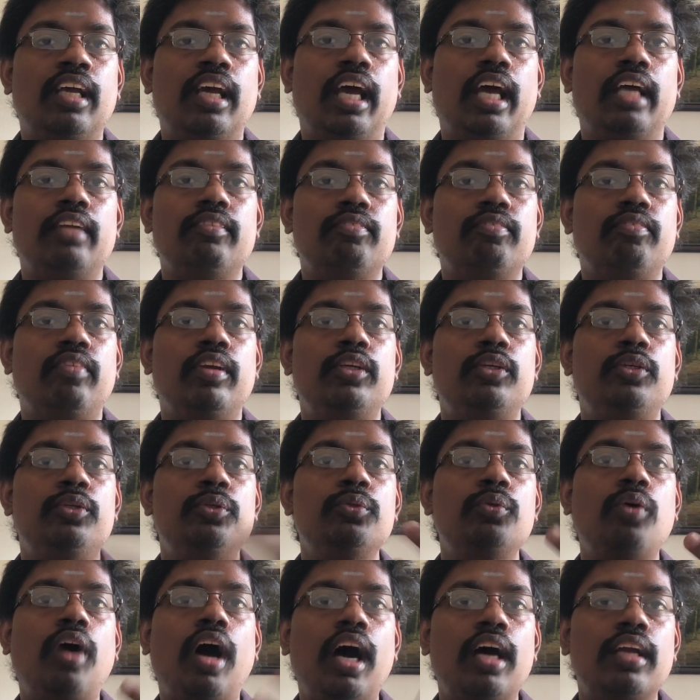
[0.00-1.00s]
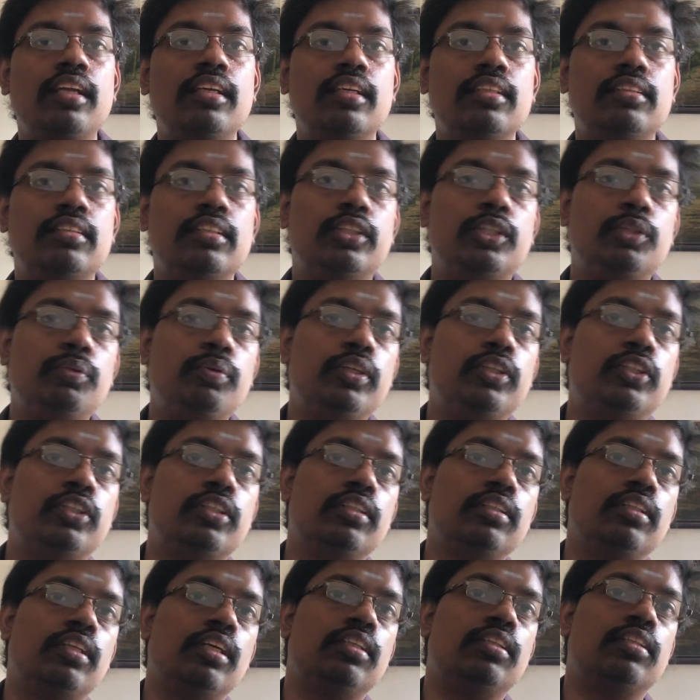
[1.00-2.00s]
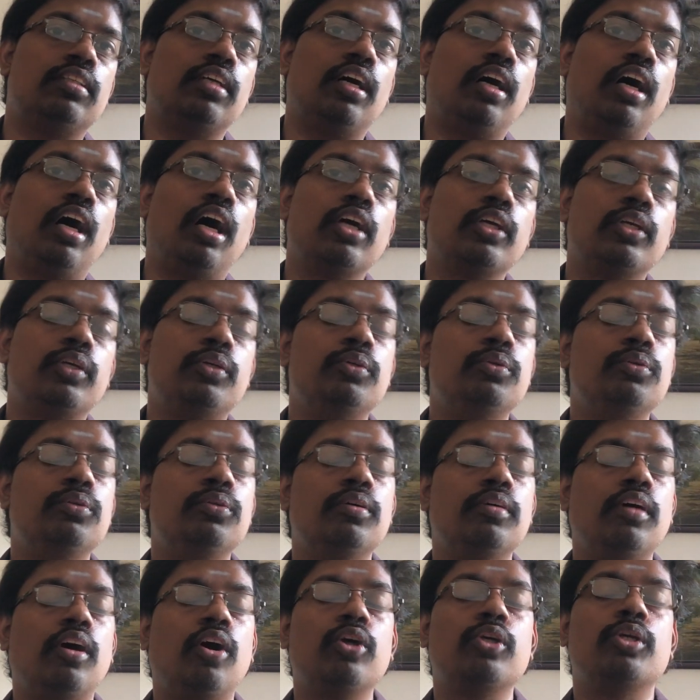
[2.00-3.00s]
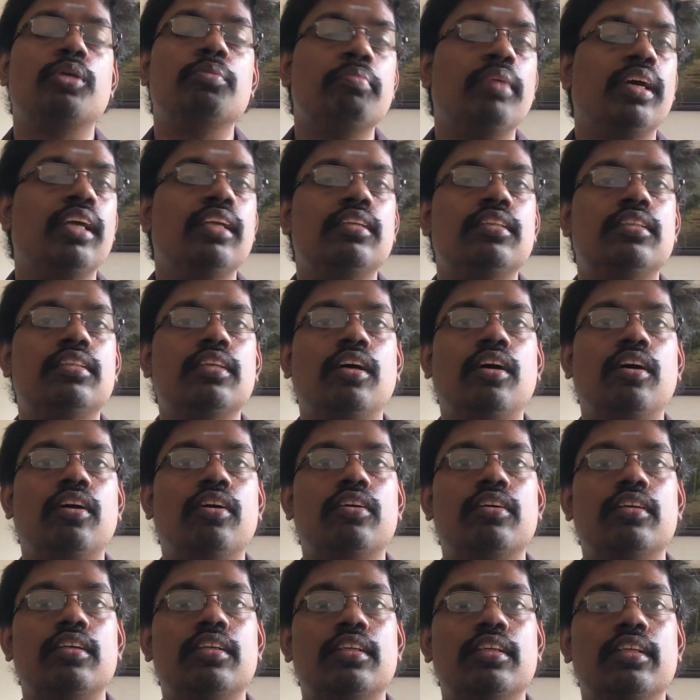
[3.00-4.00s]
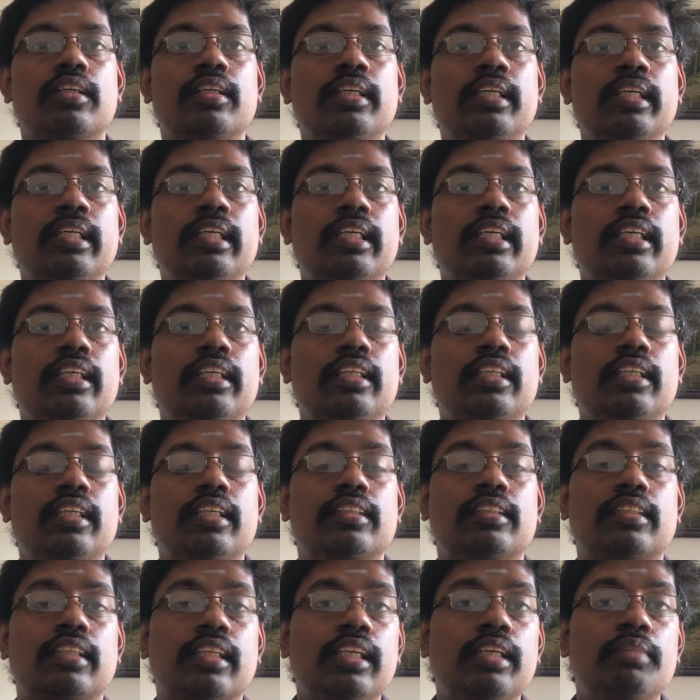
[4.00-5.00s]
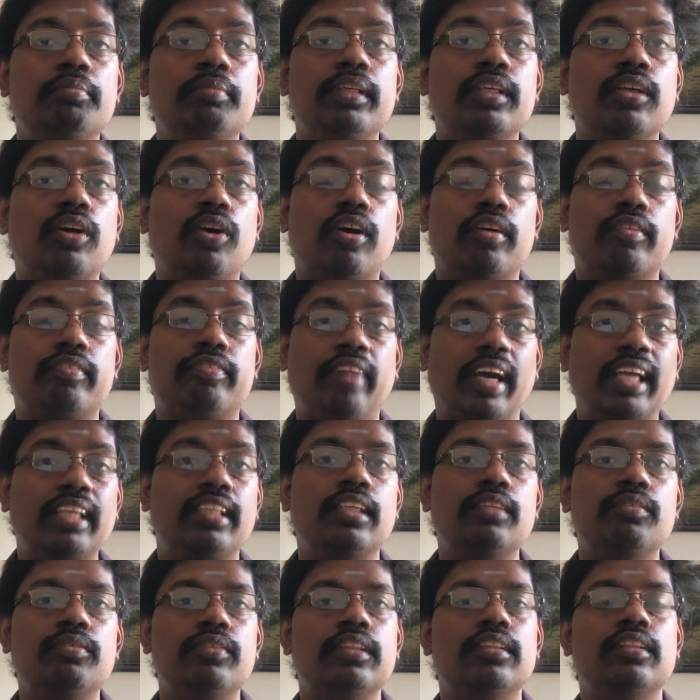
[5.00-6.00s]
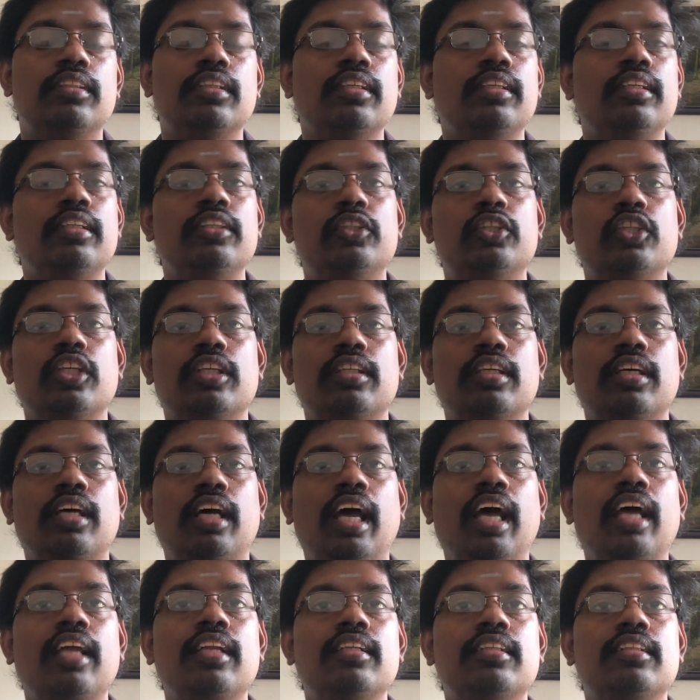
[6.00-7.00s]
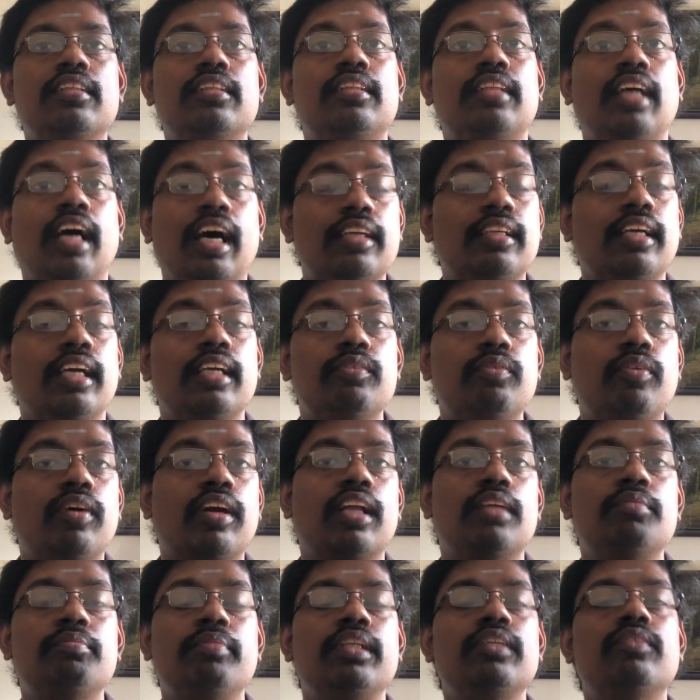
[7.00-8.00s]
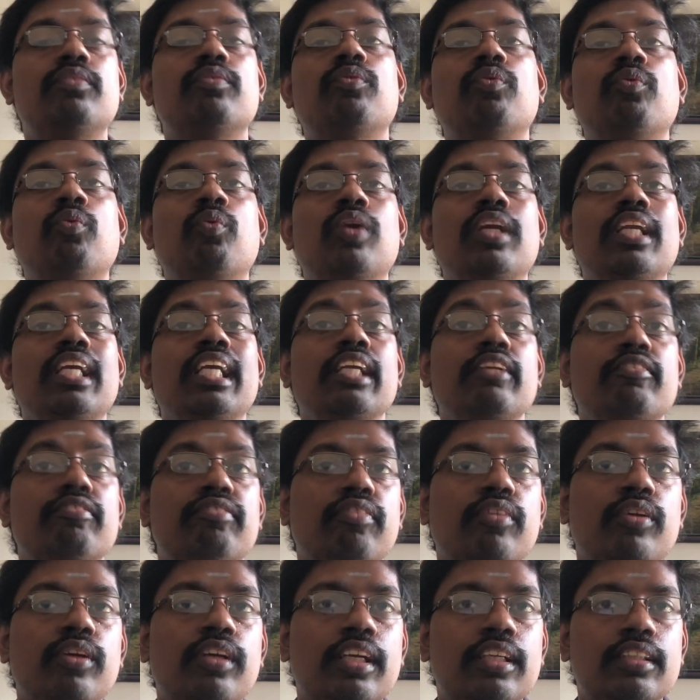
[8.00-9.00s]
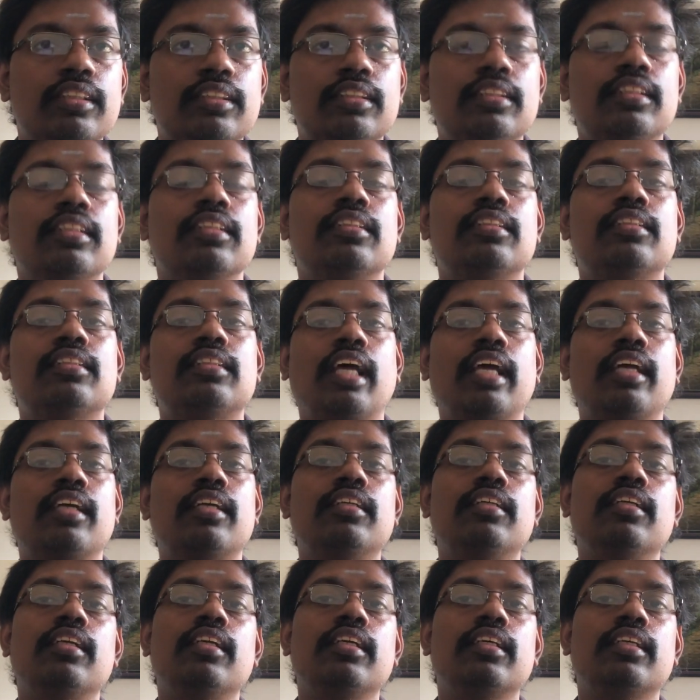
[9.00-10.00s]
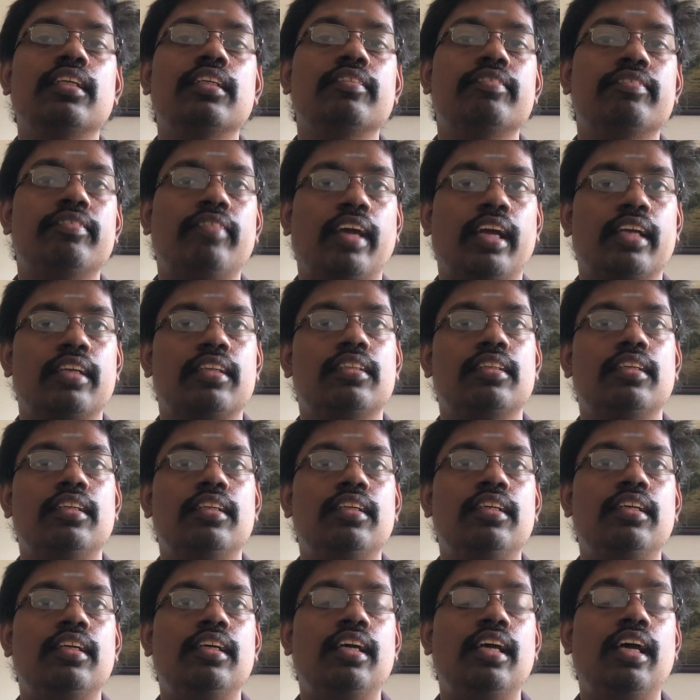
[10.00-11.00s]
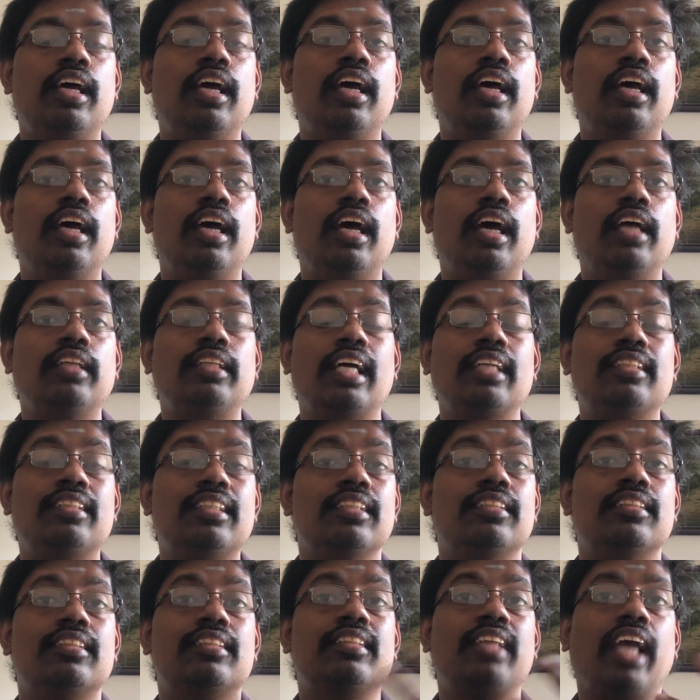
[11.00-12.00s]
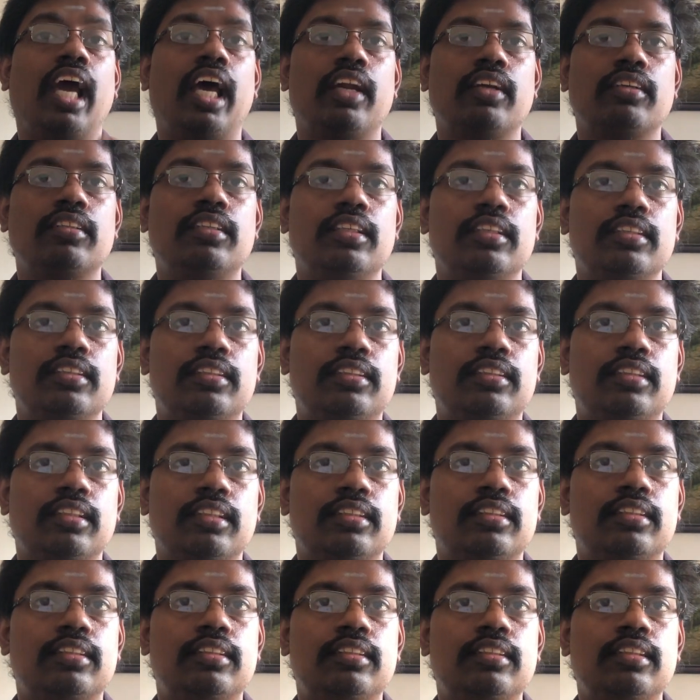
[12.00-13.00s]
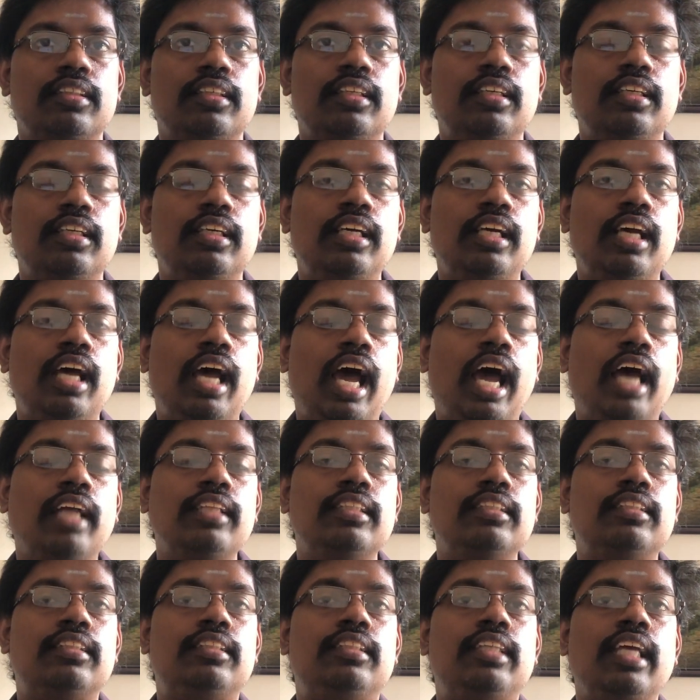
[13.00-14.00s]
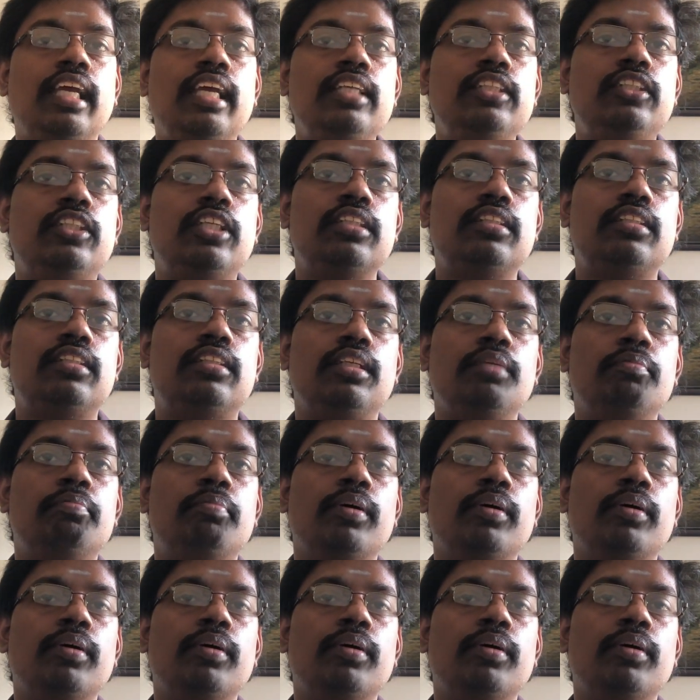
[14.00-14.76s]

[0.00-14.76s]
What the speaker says: And when you are in a situation that argument, or in a screaming or fighting with each other, and that environment will influence the psychedelic effect, and that's its characteristics. And this changes the